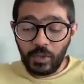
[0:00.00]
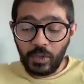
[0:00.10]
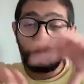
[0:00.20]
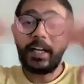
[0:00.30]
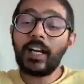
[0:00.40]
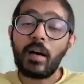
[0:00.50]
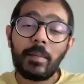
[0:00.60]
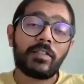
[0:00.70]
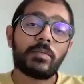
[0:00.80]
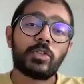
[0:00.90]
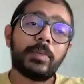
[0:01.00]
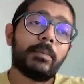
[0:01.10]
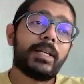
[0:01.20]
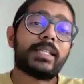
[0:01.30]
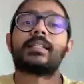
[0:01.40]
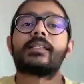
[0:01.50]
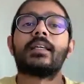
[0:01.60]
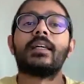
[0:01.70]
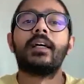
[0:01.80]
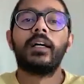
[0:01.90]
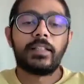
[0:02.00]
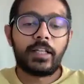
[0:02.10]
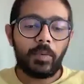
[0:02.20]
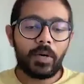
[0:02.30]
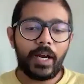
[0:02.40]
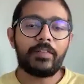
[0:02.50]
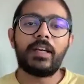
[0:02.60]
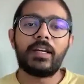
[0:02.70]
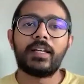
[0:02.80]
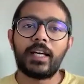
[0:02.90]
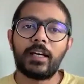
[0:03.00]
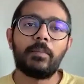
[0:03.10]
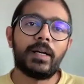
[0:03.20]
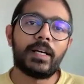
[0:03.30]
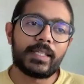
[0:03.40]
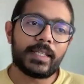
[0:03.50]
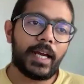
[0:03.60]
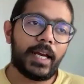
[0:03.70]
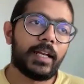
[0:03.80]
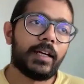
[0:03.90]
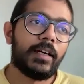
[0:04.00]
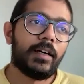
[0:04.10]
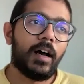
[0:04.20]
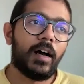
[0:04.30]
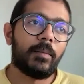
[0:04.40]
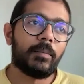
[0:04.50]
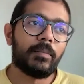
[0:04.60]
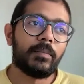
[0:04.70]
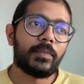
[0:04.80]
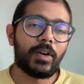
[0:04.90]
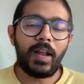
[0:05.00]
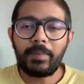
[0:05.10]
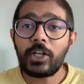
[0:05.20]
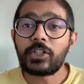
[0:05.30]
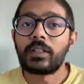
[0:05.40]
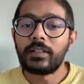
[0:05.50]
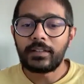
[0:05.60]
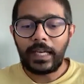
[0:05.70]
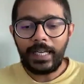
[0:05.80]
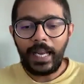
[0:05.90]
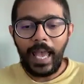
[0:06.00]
You have data coming in from so many places that you want to kind of integrate and build inside your application, right?